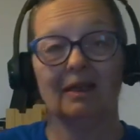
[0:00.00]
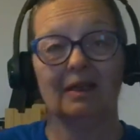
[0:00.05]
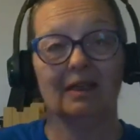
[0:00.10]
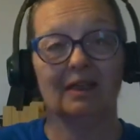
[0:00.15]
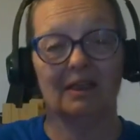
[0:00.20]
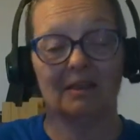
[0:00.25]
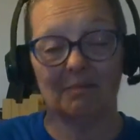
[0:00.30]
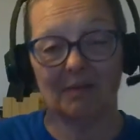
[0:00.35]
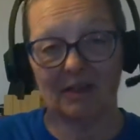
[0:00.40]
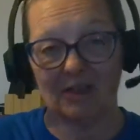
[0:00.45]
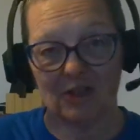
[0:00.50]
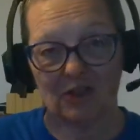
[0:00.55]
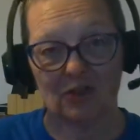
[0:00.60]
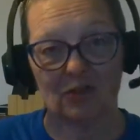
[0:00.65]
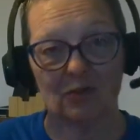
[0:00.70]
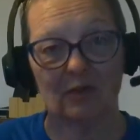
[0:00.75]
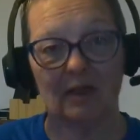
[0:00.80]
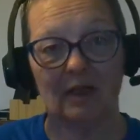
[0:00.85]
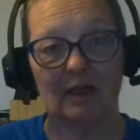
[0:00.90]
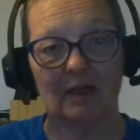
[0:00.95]
He's my
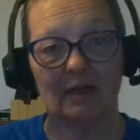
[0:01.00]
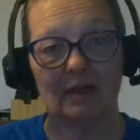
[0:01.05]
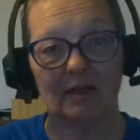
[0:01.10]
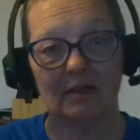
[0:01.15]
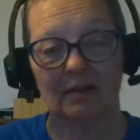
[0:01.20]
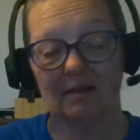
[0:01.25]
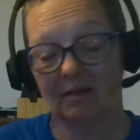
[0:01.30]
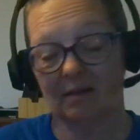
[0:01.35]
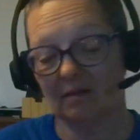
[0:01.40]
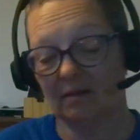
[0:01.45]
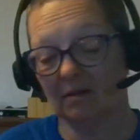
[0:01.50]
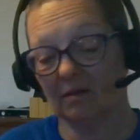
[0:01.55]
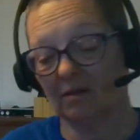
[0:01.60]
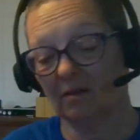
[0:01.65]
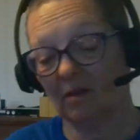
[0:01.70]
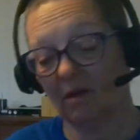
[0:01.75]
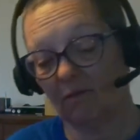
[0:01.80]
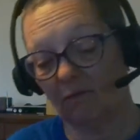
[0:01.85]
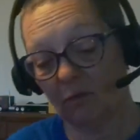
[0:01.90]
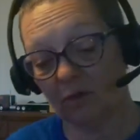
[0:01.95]
strength.
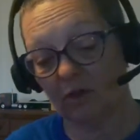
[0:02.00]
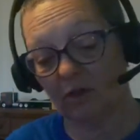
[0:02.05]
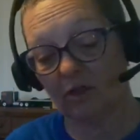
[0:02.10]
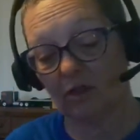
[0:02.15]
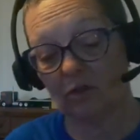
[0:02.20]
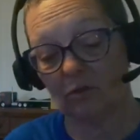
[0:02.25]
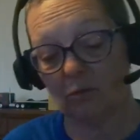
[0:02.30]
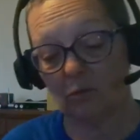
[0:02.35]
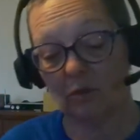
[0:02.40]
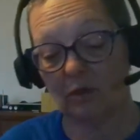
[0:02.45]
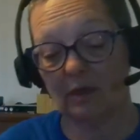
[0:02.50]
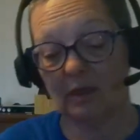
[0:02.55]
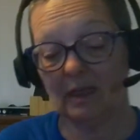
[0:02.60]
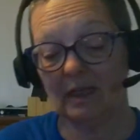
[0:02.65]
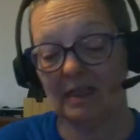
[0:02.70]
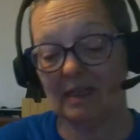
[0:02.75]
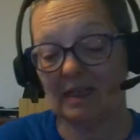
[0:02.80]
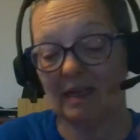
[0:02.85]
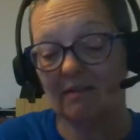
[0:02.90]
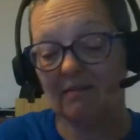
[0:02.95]
Psalm 46 1.
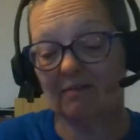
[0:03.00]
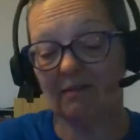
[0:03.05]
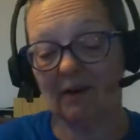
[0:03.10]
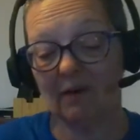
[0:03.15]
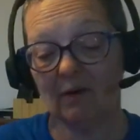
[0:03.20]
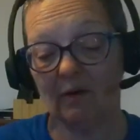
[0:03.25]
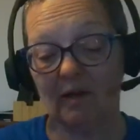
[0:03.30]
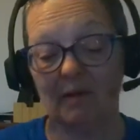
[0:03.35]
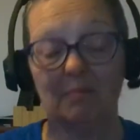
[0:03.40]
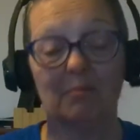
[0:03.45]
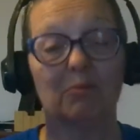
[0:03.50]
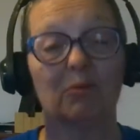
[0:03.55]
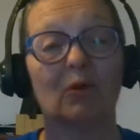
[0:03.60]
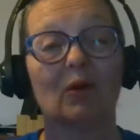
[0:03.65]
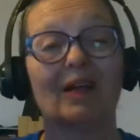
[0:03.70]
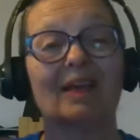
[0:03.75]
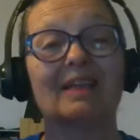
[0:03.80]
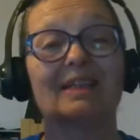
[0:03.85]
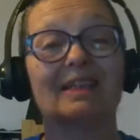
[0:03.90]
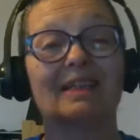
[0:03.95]
He's a very
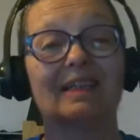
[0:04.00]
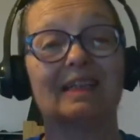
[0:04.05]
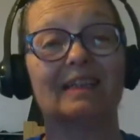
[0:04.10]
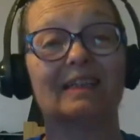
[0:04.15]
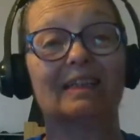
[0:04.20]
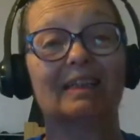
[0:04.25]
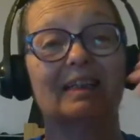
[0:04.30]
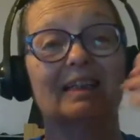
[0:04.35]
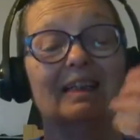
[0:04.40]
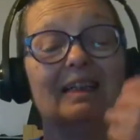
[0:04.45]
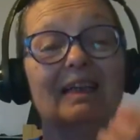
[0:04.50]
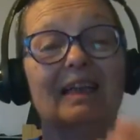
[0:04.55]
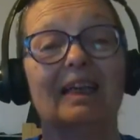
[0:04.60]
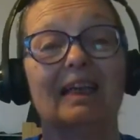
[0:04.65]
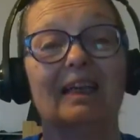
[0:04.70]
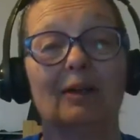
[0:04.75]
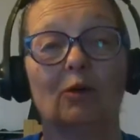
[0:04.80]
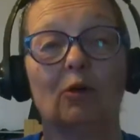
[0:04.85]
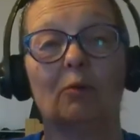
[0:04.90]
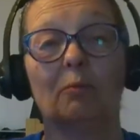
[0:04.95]
present
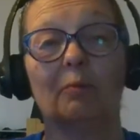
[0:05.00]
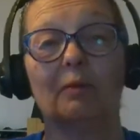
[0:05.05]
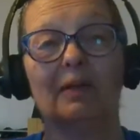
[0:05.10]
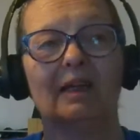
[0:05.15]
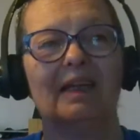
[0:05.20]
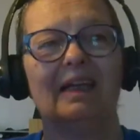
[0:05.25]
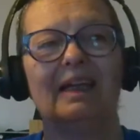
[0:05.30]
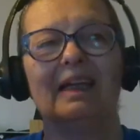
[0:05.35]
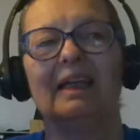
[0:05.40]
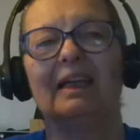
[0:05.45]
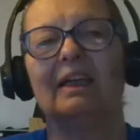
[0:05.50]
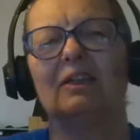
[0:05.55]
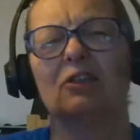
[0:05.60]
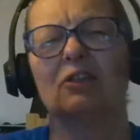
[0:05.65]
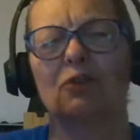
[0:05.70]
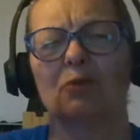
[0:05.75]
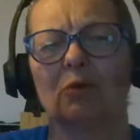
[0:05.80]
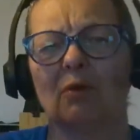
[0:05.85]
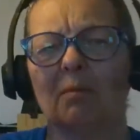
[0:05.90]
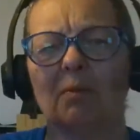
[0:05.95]
help
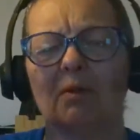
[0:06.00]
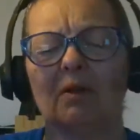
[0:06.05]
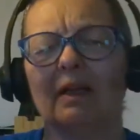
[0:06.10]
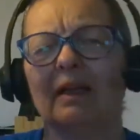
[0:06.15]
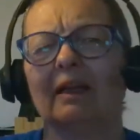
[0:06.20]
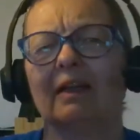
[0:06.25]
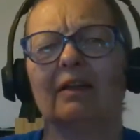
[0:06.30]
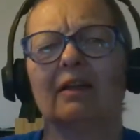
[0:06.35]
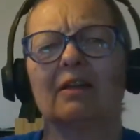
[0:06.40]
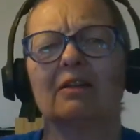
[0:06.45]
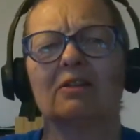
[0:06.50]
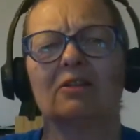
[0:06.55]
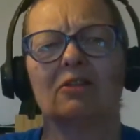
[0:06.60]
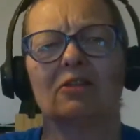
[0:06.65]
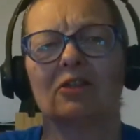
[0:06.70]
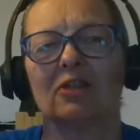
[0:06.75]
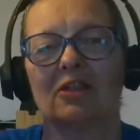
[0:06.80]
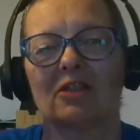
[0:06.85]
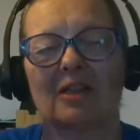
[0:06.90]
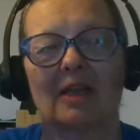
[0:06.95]
in trouble. And it doesn't
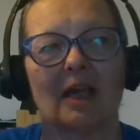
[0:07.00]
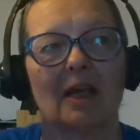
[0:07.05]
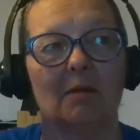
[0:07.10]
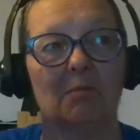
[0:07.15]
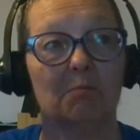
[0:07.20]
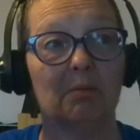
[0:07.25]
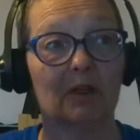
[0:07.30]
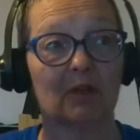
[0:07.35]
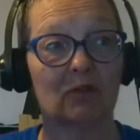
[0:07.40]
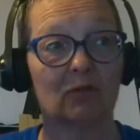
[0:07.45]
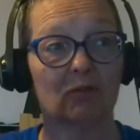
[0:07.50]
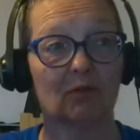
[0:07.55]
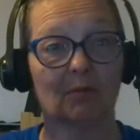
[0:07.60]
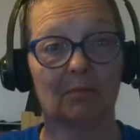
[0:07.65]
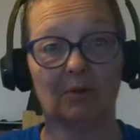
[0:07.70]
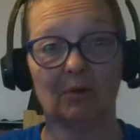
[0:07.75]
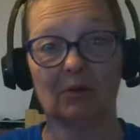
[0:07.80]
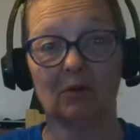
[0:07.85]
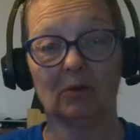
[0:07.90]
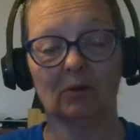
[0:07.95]
just say big
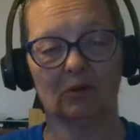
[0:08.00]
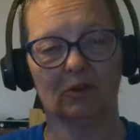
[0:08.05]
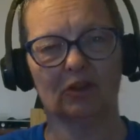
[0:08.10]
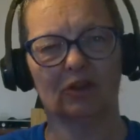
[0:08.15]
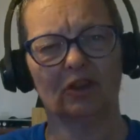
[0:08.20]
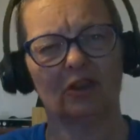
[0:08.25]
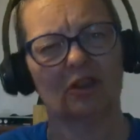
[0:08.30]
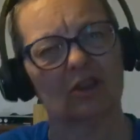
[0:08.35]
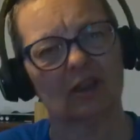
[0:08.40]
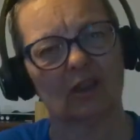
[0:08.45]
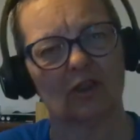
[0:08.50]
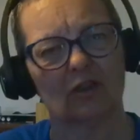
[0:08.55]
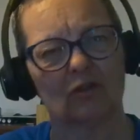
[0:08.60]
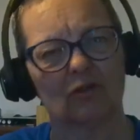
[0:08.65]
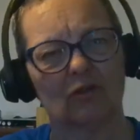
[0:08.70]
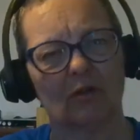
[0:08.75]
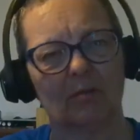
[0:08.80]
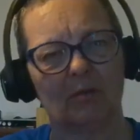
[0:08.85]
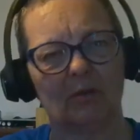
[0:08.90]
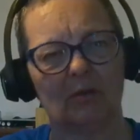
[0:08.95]
trouble or just little
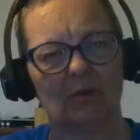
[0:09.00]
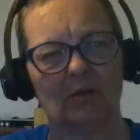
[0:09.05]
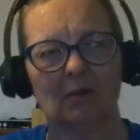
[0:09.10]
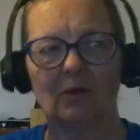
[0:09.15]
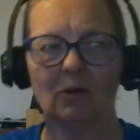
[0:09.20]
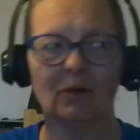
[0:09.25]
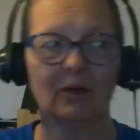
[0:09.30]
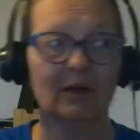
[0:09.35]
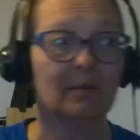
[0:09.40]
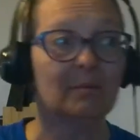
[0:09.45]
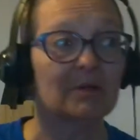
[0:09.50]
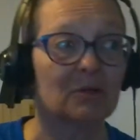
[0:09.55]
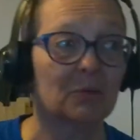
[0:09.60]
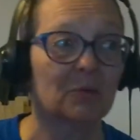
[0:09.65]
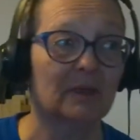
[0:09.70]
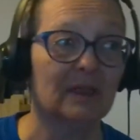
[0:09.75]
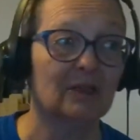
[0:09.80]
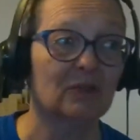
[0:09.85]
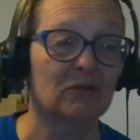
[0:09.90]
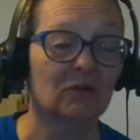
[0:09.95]
trouble or in
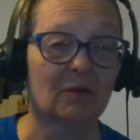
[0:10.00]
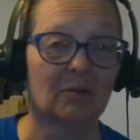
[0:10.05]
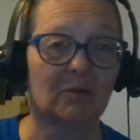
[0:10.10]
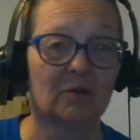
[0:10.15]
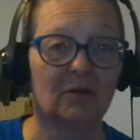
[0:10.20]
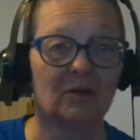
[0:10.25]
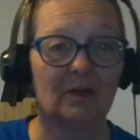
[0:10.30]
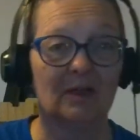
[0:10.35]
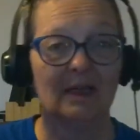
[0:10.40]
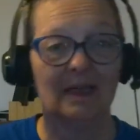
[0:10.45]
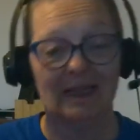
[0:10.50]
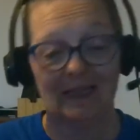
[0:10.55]
between trouble.